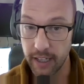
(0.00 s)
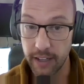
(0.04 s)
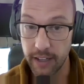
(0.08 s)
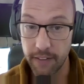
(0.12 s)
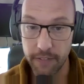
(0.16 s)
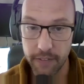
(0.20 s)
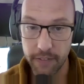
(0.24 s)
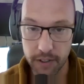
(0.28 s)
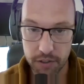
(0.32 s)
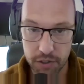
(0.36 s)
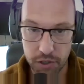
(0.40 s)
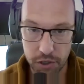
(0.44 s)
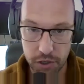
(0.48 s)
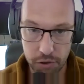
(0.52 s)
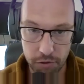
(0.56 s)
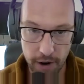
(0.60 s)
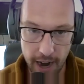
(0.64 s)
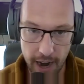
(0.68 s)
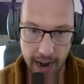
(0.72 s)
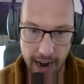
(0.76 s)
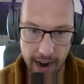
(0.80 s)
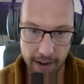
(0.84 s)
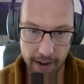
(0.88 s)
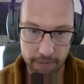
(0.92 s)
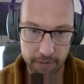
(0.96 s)
in this
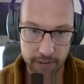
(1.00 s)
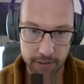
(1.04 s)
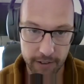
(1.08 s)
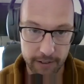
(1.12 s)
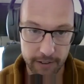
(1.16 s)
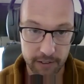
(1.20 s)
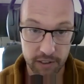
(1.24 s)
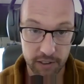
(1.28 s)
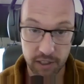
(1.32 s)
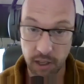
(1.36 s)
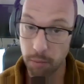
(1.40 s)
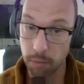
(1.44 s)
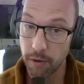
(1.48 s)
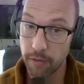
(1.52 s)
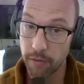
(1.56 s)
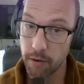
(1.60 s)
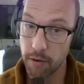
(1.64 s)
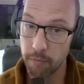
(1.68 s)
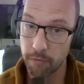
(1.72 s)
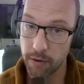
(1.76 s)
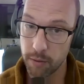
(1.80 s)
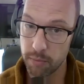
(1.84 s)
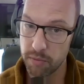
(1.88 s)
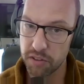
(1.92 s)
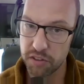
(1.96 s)
draft, some of
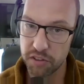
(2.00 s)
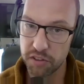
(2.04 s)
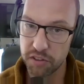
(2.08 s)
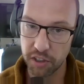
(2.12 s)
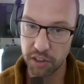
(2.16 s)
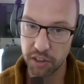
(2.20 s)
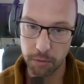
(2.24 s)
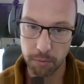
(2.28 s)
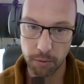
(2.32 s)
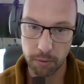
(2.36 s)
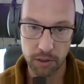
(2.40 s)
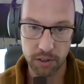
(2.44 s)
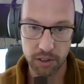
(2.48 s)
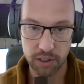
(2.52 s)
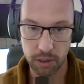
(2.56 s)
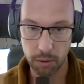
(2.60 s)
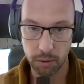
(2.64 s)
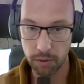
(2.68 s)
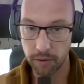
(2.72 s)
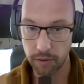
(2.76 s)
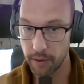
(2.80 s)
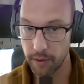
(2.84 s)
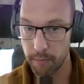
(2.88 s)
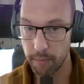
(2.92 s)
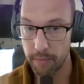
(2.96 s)
them from the Senior Bowl,
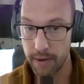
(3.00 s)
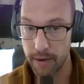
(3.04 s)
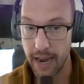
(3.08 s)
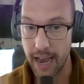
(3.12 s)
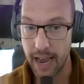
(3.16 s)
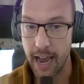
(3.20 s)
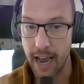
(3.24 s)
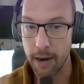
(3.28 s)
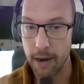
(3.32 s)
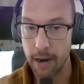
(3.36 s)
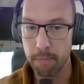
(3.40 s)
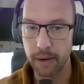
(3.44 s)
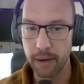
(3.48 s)
some of them not.